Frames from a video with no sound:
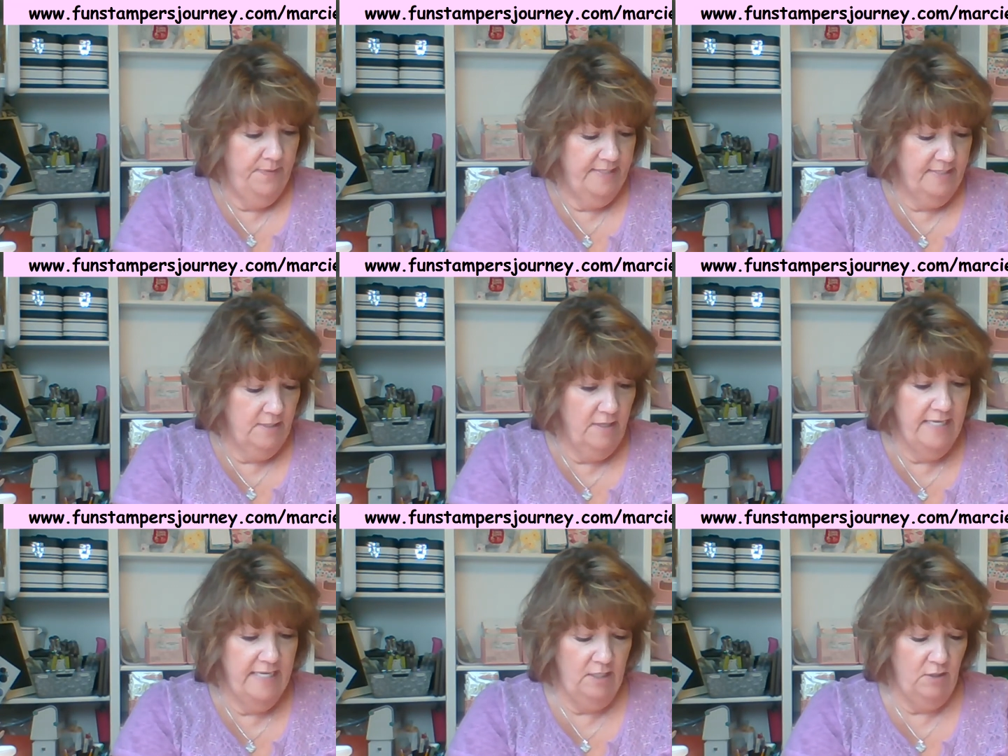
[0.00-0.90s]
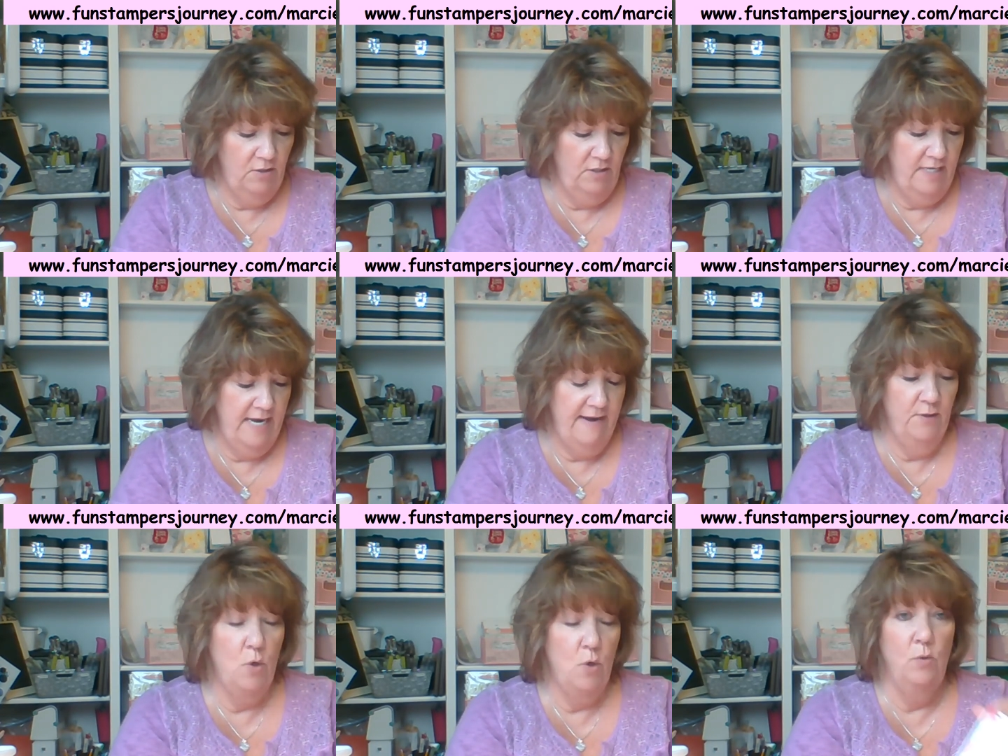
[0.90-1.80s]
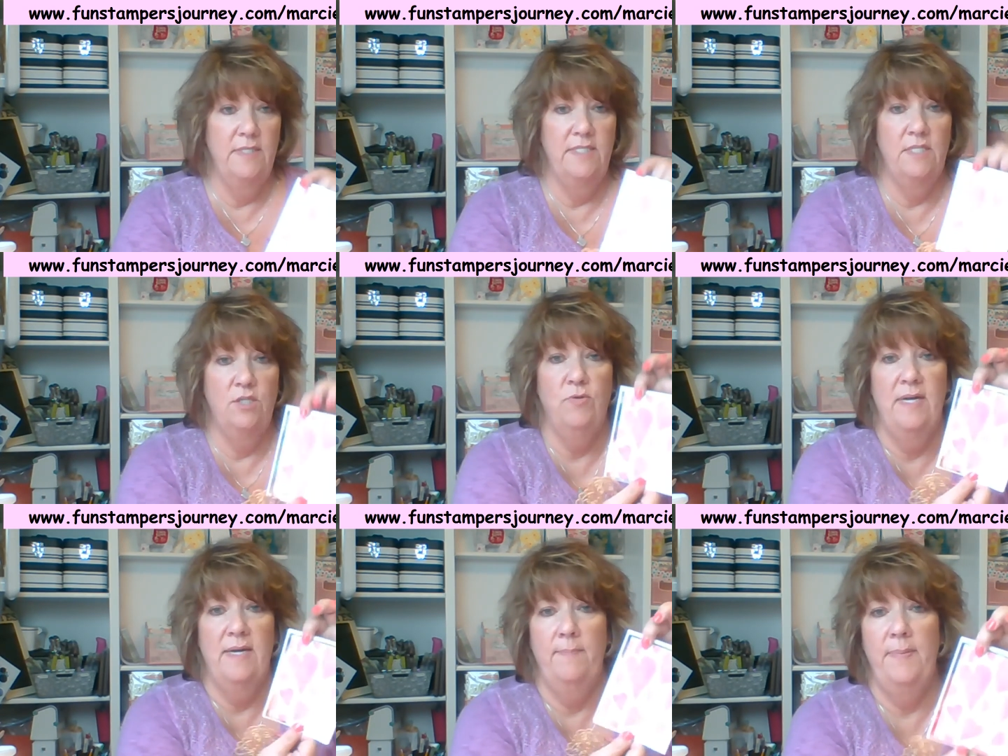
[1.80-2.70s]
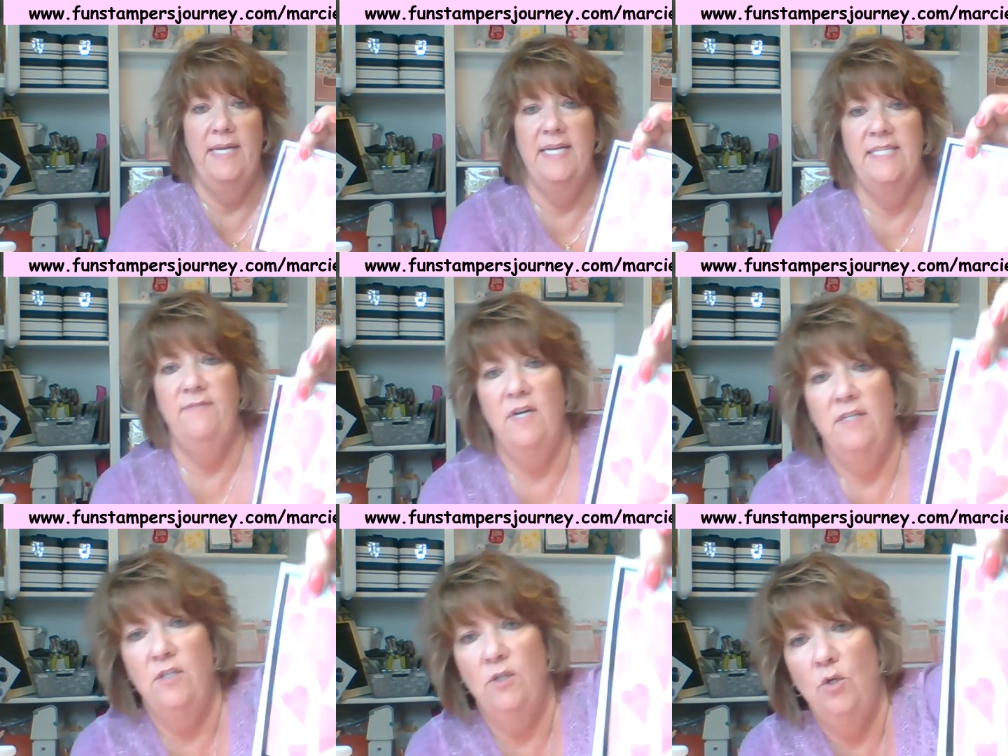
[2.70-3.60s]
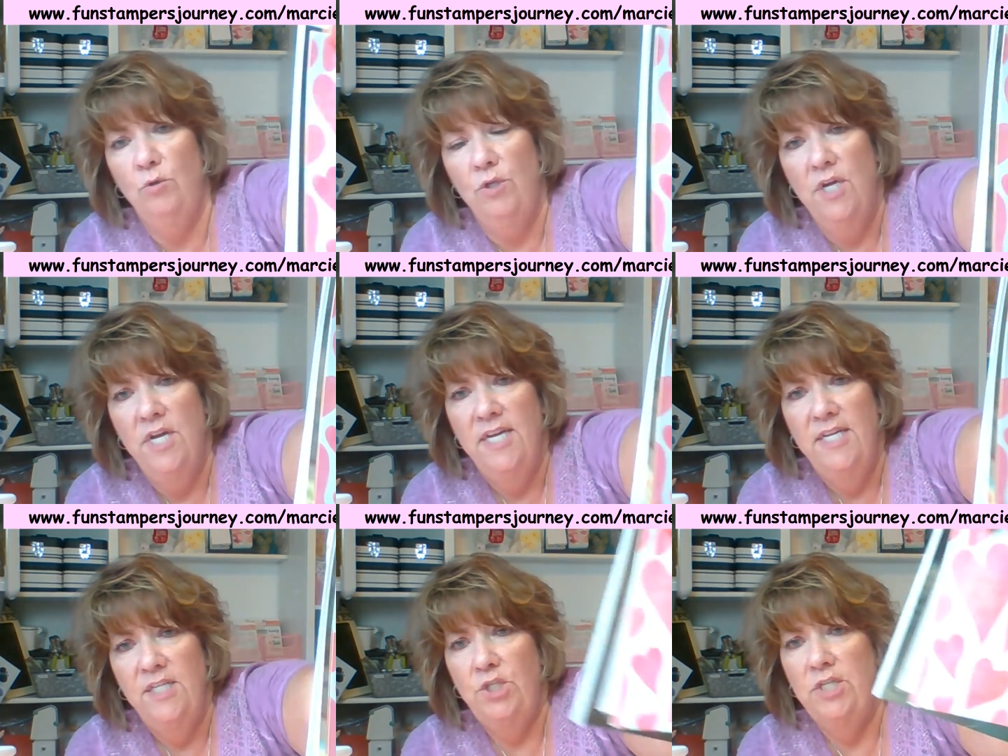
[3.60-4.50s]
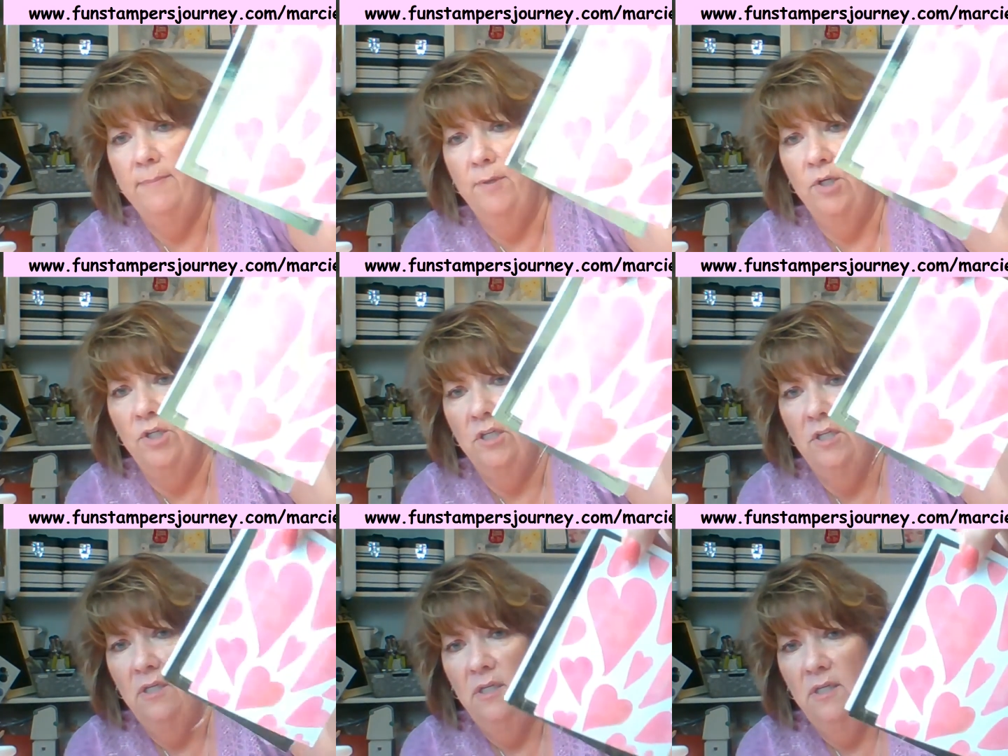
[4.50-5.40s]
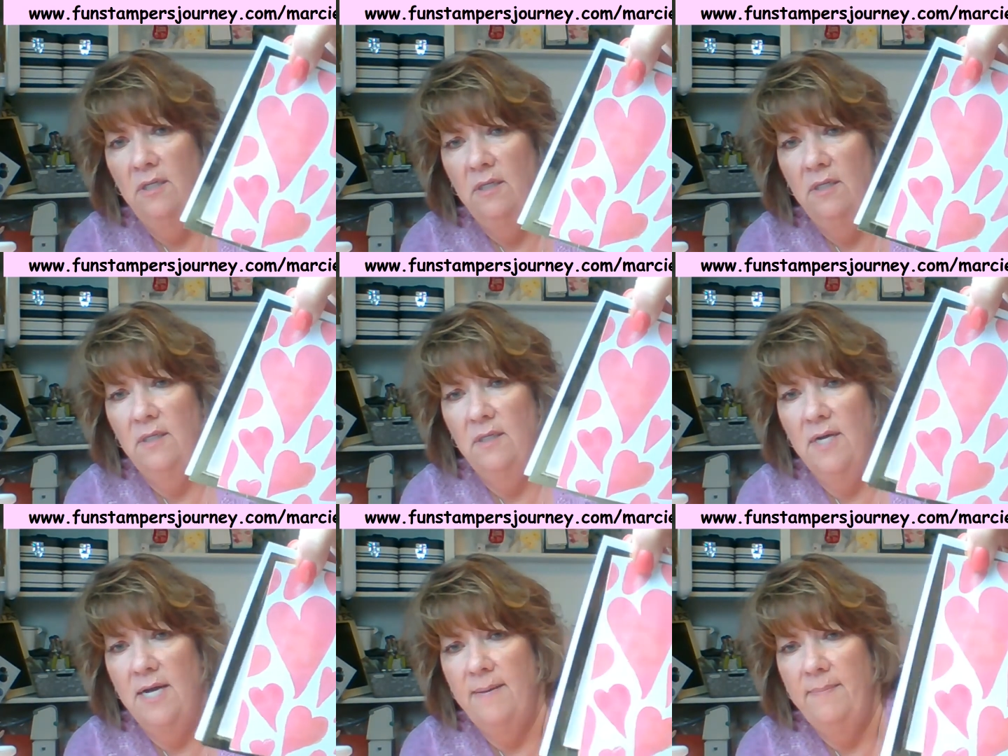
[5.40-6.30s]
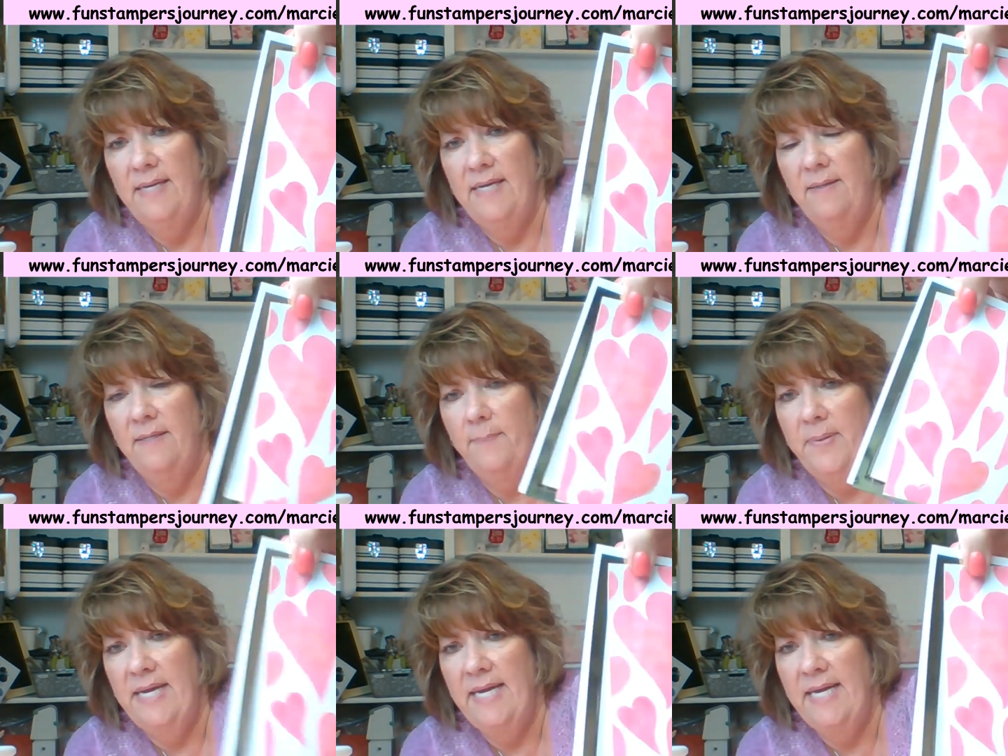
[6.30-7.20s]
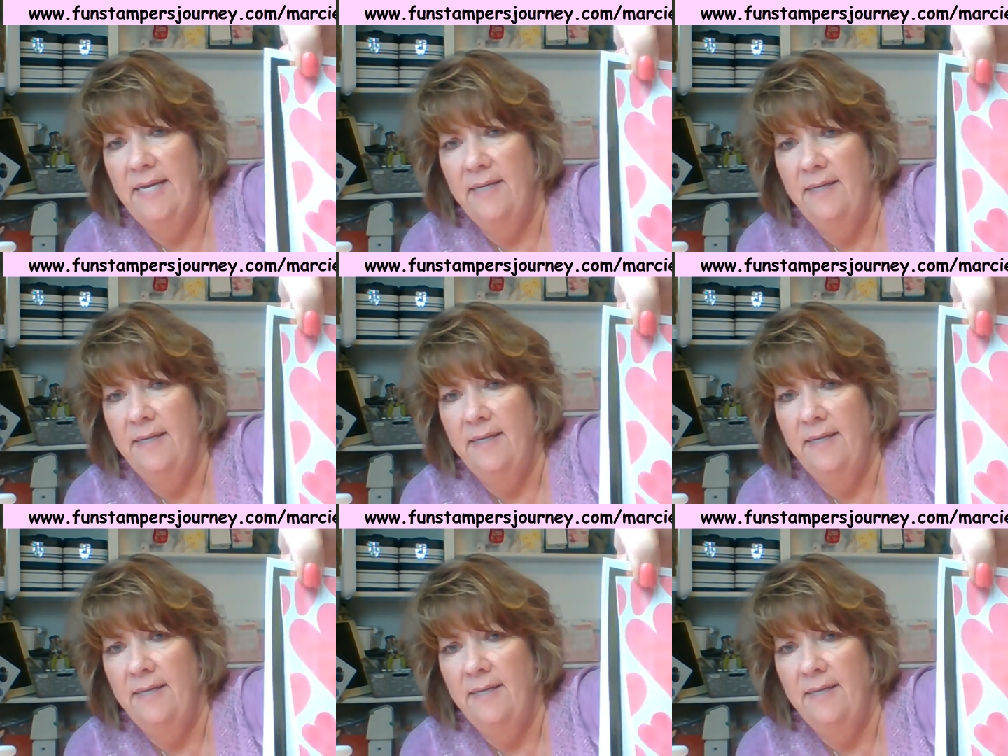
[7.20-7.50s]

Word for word: this on here and have the gold as a trim because I've got the gold shimmer um, in the pink